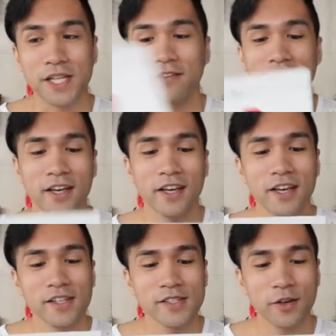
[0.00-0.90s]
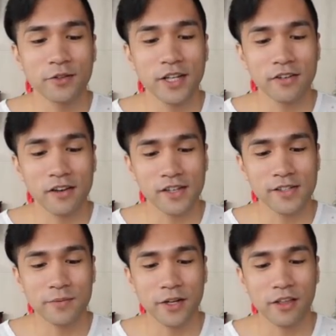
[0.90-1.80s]
nowadays. So dear
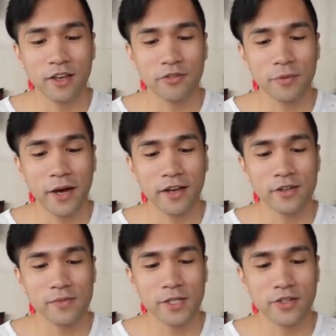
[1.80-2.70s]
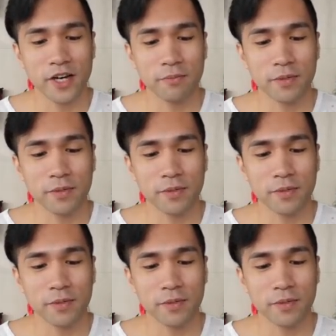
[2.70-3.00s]
customer, thank you for buying Dermadry.